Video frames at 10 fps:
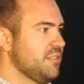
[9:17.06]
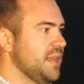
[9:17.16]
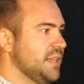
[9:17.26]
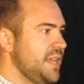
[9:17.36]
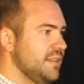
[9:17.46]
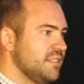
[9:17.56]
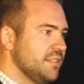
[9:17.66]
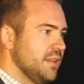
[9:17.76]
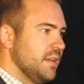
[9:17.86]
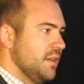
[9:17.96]
submit
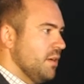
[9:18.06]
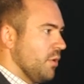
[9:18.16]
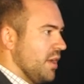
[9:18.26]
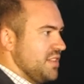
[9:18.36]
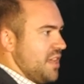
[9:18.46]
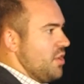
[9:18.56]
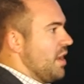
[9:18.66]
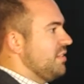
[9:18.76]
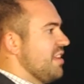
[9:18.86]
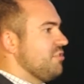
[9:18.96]
leads. We're going to take you
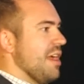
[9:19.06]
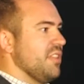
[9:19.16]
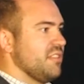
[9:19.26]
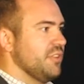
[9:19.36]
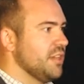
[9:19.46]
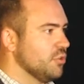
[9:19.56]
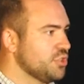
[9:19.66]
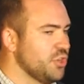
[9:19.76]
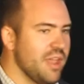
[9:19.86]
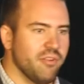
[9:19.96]
on a test drive of this vehicle,
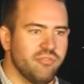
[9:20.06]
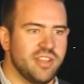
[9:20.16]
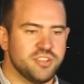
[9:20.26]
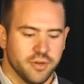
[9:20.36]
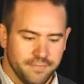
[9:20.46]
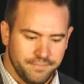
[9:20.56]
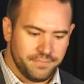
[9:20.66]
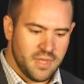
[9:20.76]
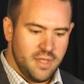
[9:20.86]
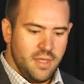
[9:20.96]
show you every feature.
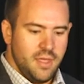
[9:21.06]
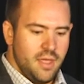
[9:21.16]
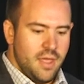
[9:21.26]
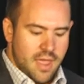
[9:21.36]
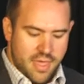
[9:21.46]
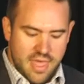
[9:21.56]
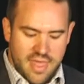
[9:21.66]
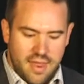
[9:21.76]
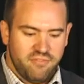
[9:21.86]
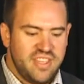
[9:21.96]
And then
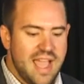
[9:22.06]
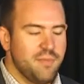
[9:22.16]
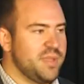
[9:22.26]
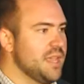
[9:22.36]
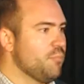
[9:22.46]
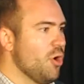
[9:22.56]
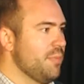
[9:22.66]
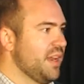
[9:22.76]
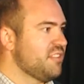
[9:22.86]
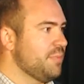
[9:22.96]
that VIP
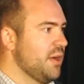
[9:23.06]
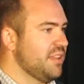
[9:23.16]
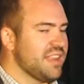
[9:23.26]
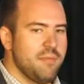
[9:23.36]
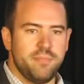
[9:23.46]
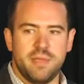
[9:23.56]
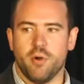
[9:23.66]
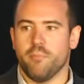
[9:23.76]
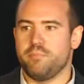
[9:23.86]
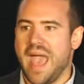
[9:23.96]
appointment experience. How many
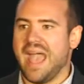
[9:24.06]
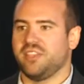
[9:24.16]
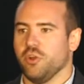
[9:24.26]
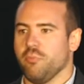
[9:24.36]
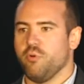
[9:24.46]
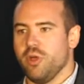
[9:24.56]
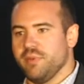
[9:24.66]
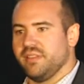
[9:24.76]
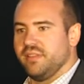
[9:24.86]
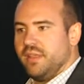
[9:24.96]
people back your
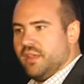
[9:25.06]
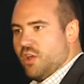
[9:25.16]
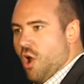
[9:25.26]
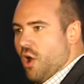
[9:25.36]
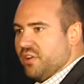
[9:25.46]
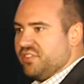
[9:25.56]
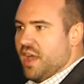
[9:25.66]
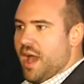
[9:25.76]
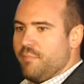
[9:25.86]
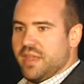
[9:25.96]
appointment cars
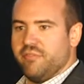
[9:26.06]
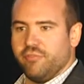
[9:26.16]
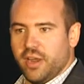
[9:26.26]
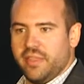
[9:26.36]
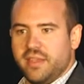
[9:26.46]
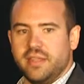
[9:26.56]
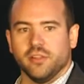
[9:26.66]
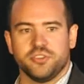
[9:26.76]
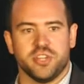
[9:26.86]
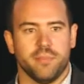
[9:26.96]
up in front of the
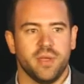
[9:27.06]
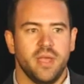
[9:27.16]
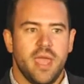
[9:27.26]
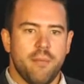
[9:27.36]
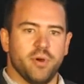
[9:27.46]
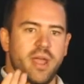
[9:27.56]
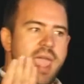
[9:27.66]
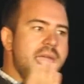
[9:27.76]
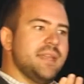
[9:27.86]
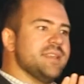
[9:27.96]
dealership and put a
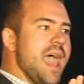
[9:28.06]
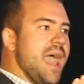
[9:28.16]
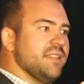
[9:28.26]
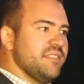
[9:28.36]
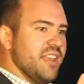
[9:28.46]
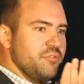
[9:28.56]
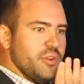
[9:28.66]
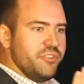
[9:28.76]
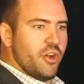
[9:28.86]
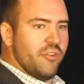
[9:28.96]
hang tag that says
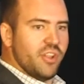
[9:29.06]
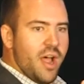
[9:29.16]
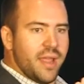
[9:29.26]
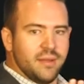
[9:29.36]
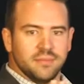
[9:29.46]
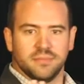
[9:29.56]
reserved on it?